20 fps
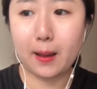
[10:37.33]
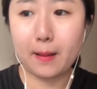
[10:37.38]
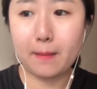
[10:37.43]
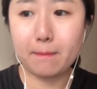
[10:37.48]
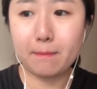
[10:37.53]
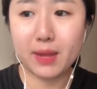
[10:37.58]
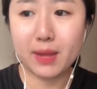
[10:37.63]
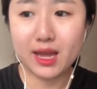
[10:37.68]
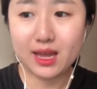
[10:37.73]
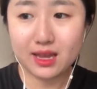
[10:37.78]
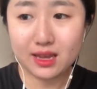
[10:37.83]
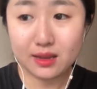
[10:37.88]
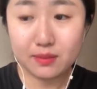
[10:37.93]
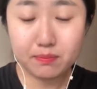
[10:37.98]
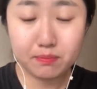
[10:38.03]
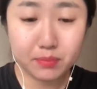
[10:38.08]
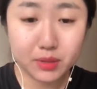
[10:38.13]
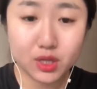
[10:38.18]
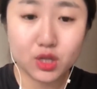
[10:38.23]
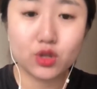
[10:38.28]
may
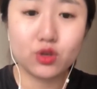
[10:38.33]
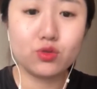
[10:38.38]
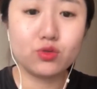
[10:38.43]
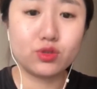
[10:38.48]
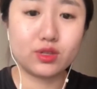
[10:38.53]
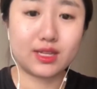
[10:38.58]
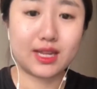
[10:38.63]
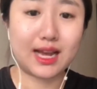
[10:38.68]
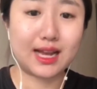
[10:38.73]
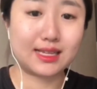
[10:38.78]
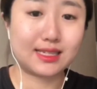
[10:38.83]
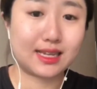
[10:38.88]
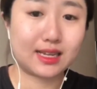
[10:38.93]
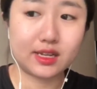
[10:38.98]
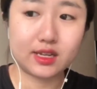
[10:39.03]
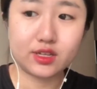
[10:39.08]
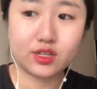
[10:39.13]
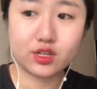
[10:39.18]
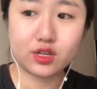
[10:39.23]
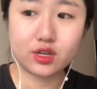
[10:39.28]
be used as an
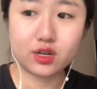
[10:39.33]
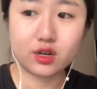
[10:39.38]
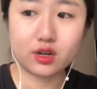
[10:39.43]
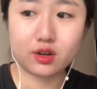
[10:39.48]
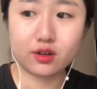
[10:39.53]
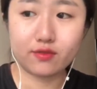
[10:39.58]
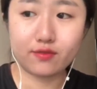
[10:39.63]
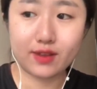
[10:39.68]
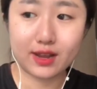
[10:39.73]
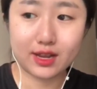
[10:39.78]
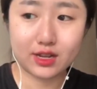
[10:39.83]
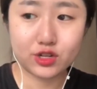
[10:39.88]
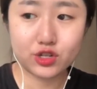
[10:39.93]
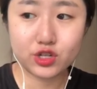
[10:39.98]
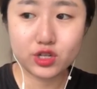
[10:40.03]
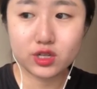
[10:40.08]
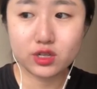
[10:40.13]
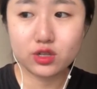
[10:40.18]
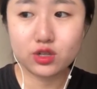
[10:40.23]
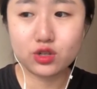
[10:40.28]

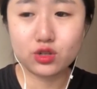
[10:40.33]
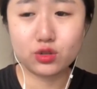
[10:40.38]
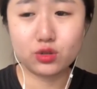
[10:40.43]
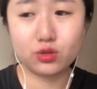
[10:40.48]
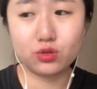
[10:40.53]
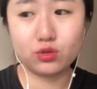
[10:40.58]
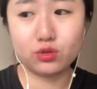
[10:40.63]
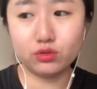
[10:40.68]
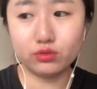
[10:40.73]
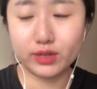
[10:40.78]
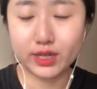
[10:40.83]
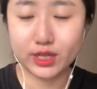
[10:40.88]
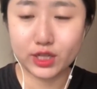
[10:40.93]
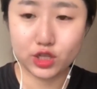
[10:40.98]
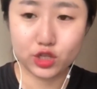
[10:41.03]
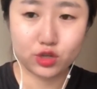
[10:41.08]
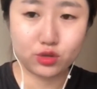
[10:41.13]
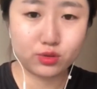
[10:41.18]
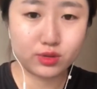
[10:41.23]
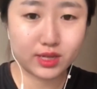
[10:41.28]
intervention to
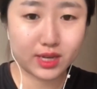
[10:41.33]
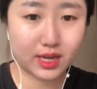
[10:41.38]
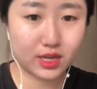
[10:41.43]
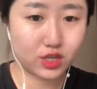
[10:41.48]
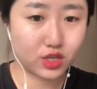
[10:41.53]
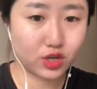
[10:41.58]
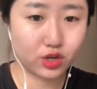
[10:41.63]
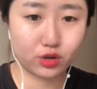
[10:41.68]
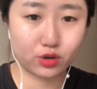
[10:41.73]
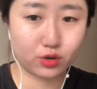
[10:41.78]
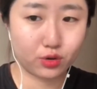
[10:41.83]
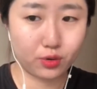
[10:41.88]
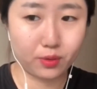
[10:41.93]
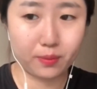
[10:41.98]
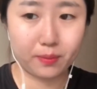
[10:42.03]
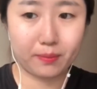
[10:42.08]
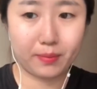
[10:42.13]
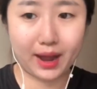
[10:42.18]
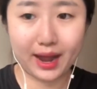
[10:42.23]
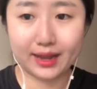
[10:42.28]
reduce intergroup
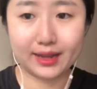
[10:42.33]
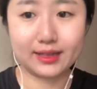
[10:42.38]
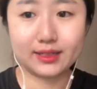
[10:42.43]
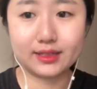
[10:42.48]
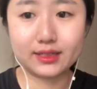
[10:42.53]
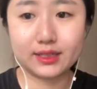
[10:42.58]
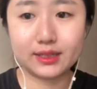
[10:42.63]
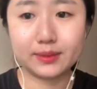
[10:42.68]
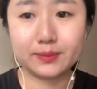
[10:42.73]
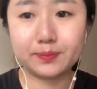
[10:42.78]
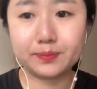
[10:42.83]
bias.